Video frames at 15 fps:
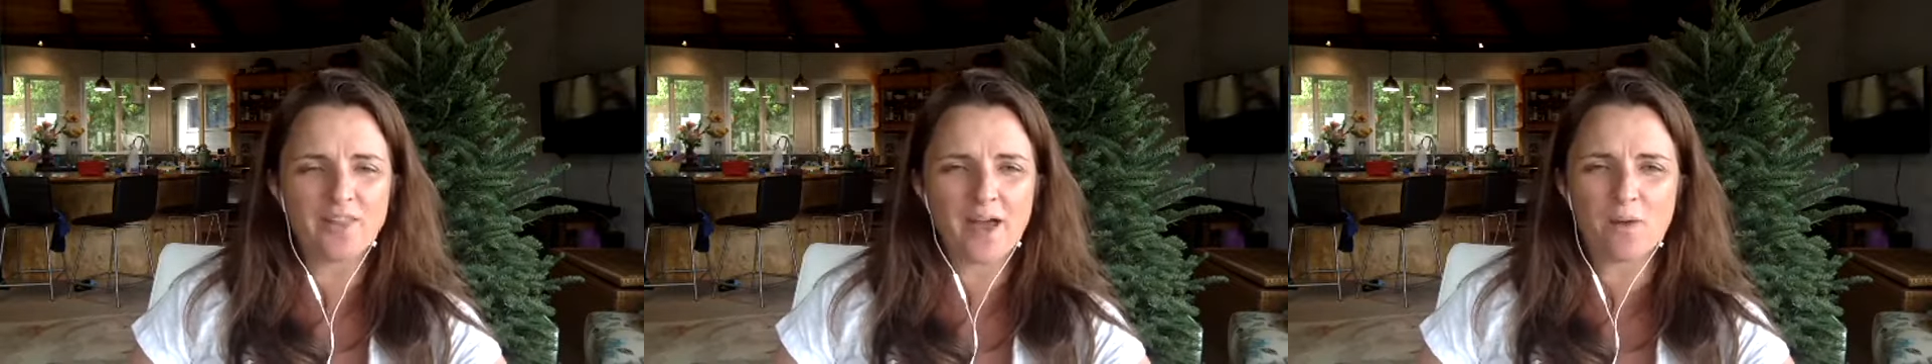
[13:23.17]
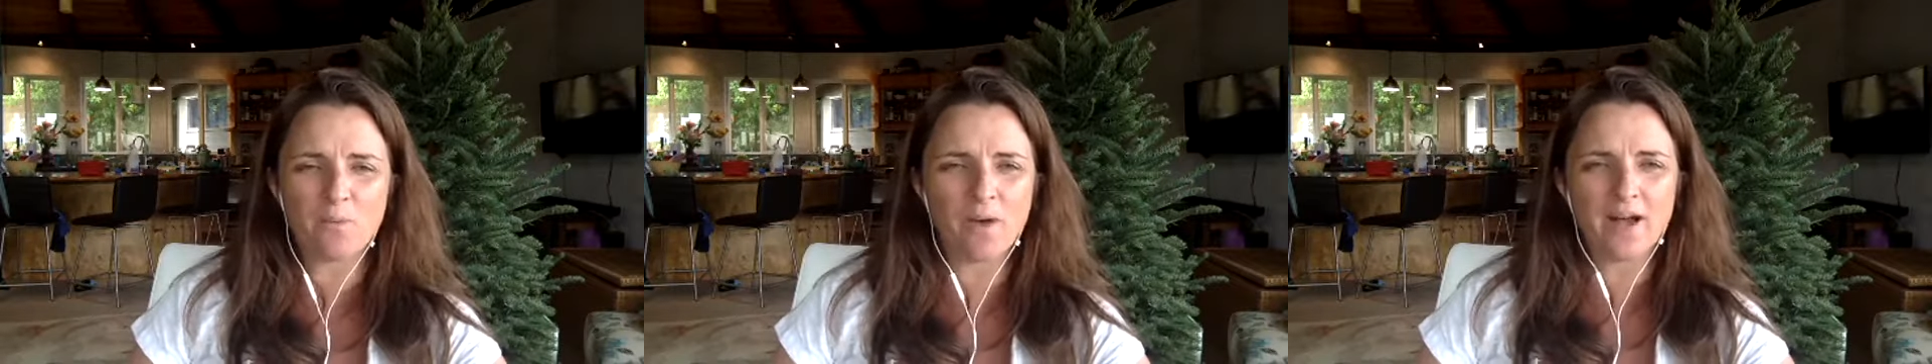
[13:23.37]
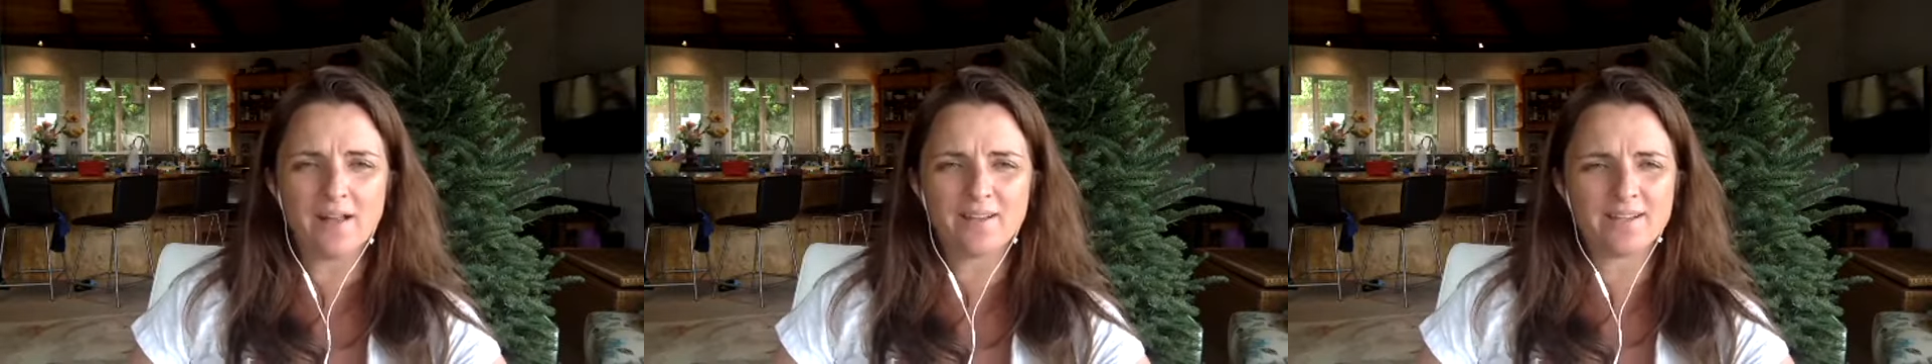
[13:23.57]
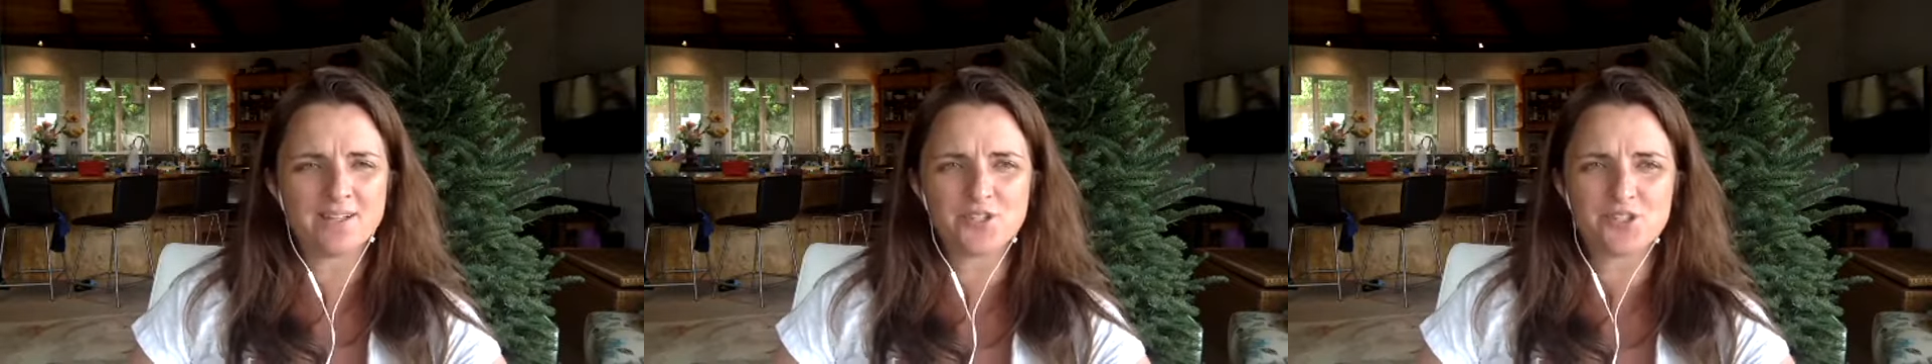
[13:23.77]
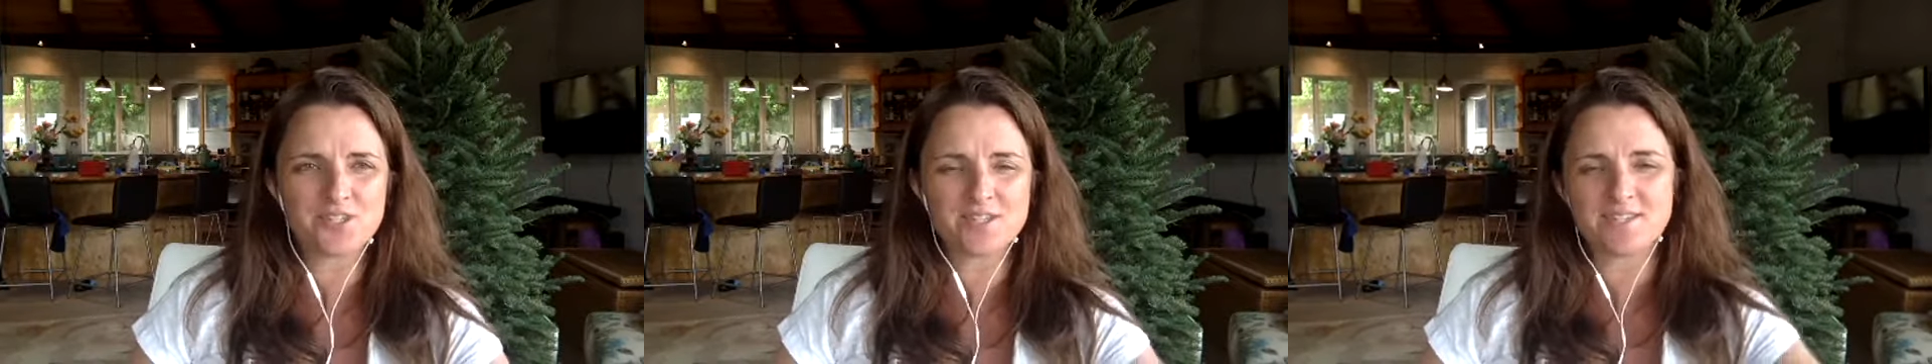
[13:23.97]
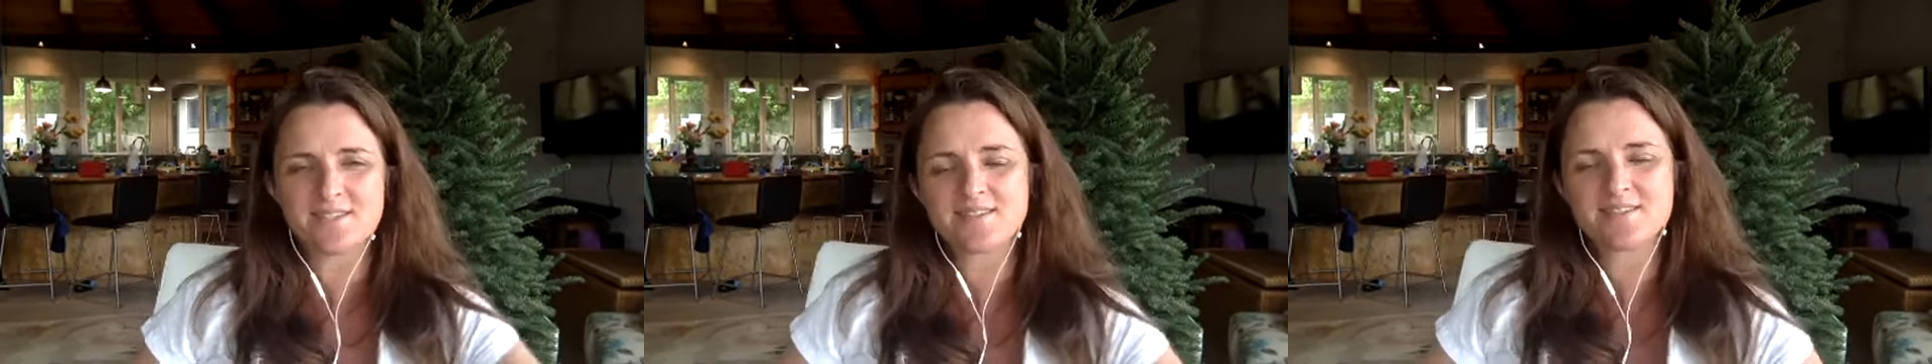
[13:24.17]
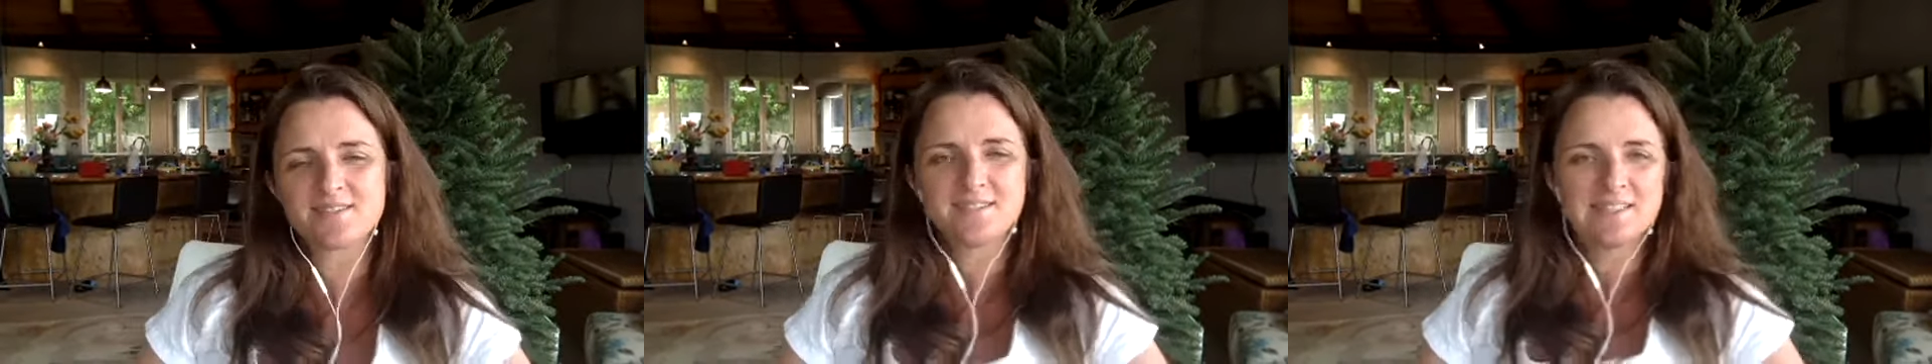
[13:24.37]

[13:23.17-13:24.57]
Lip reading: that well. It just is,